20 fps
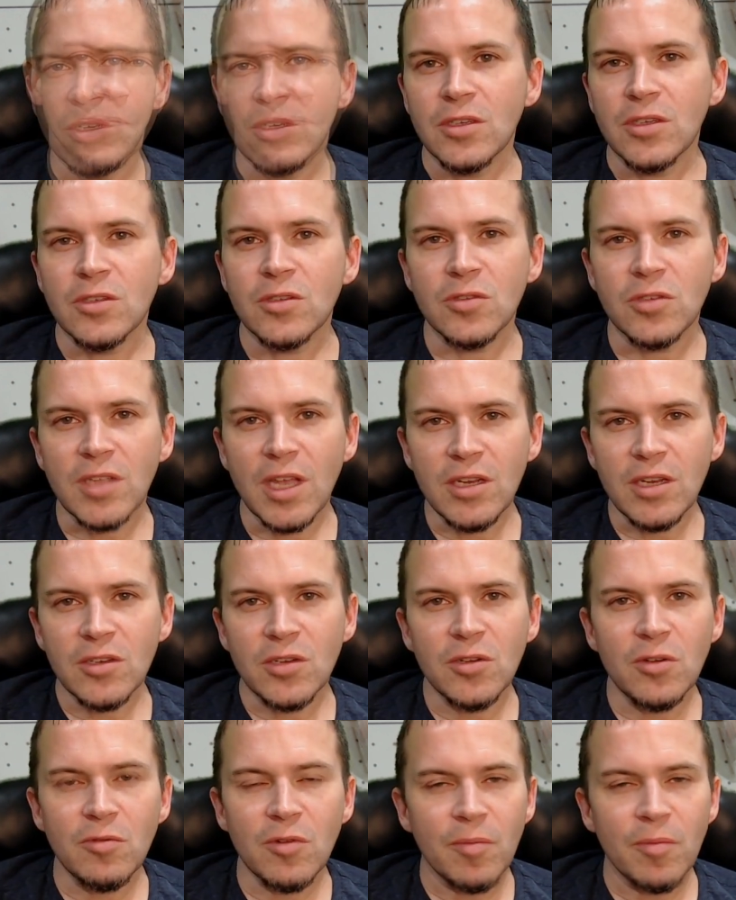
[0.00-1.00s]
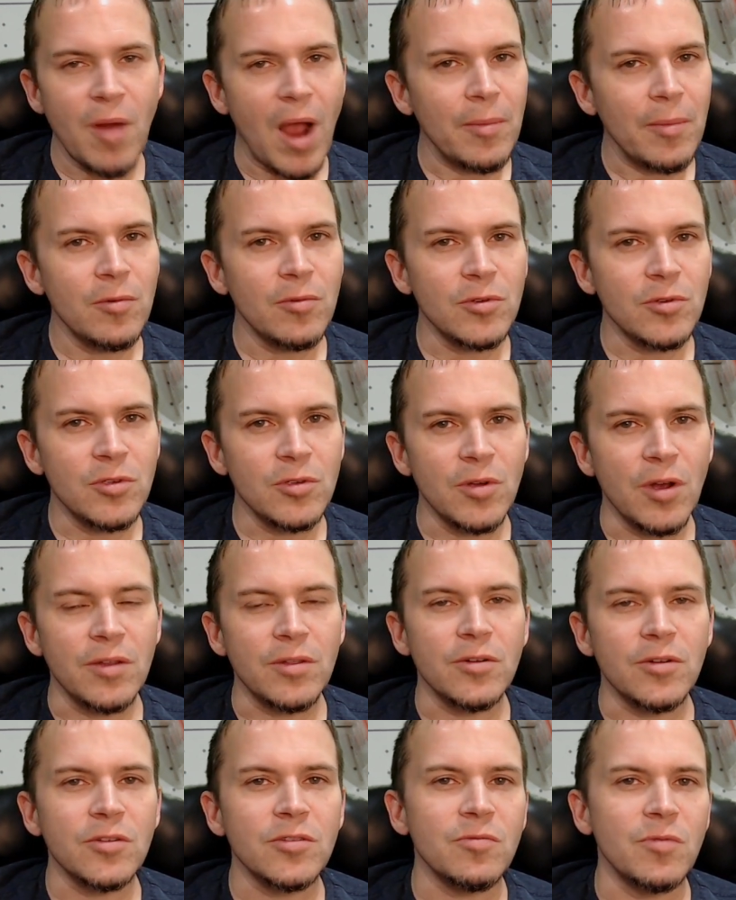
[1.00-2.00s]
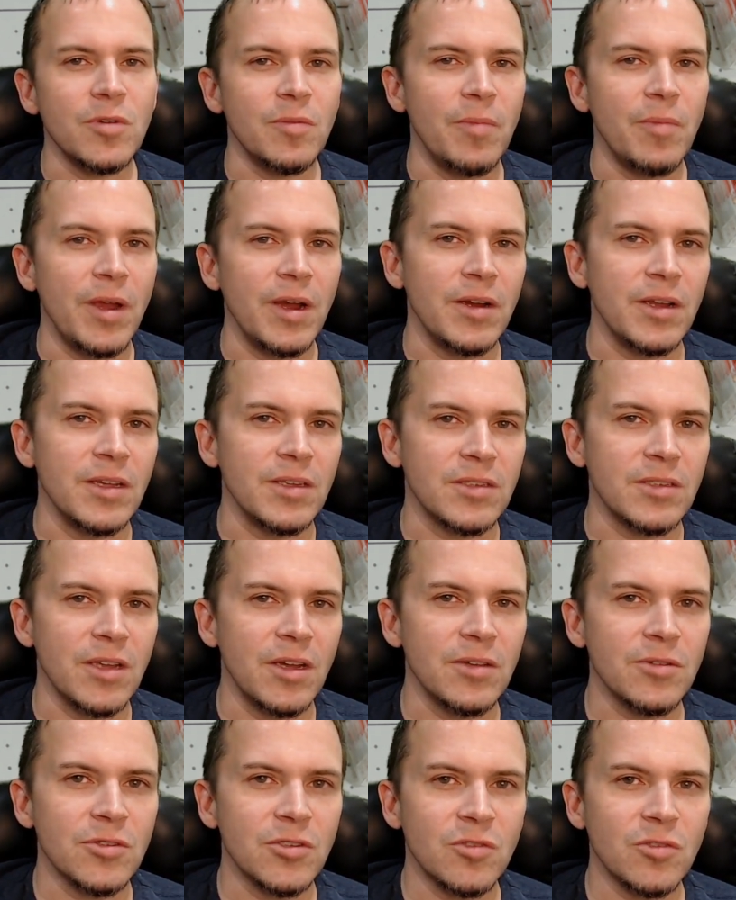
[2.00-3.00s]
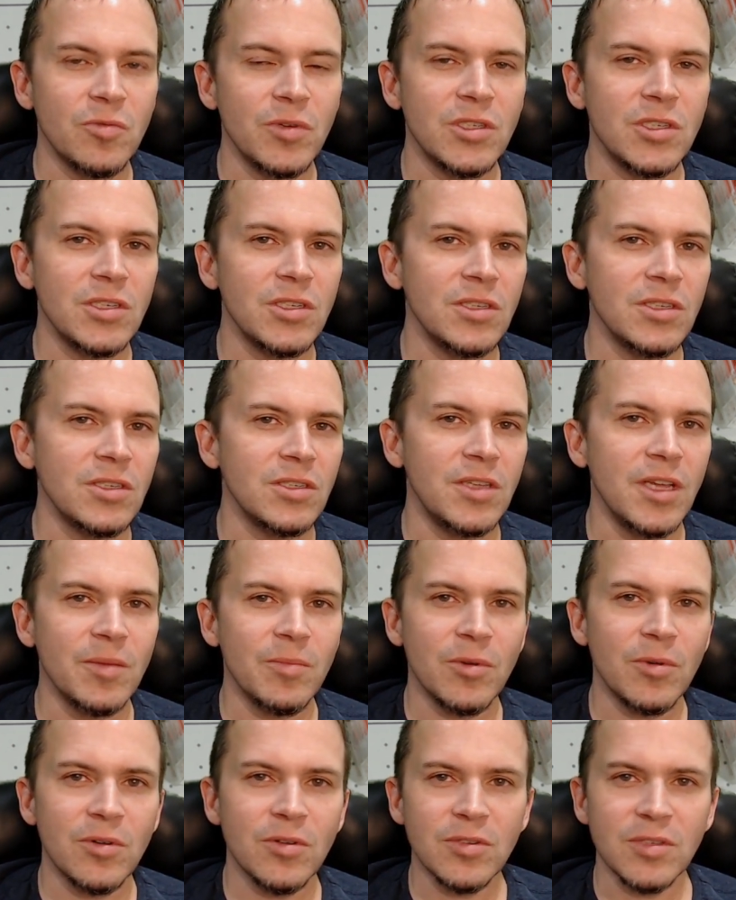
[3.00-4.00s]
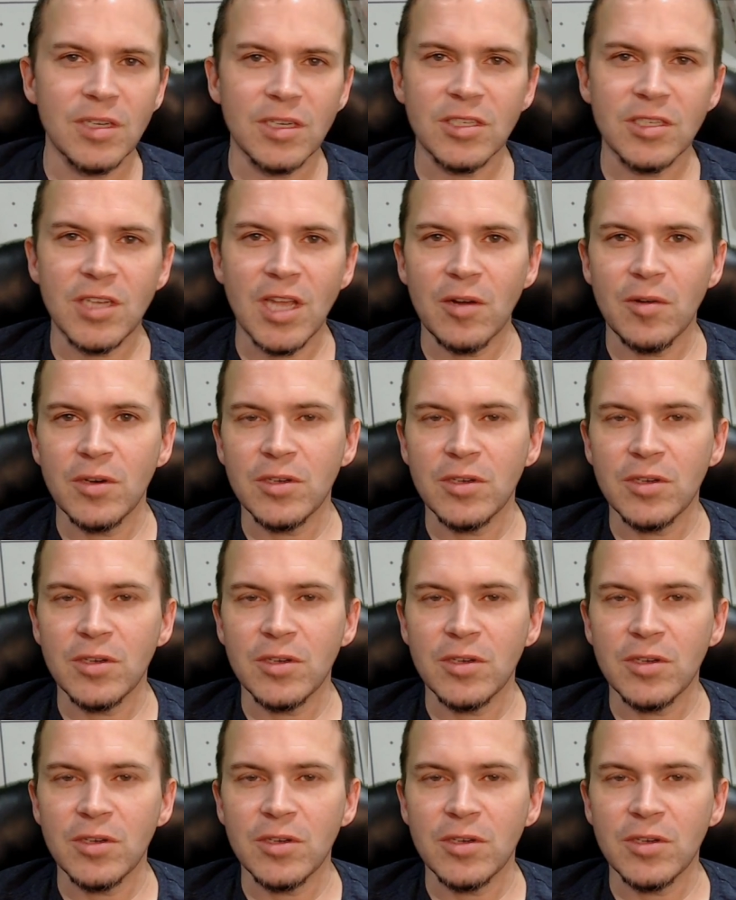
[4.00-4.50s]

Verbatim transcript: So stay tuned. We probably will do others with various other switches, dimmers, etc.